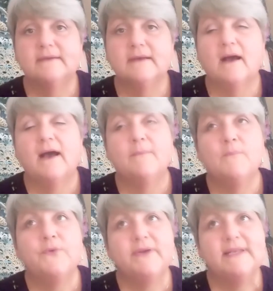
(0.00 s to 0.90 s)
I
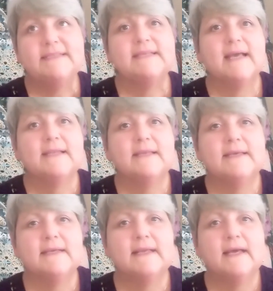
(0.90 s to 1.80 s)
more or less had
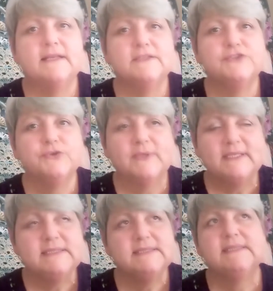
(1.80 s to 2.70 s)
a color
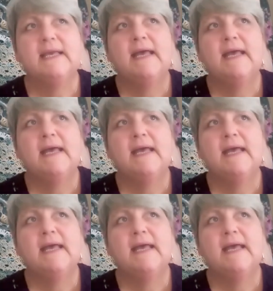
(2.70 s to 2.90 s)
choice,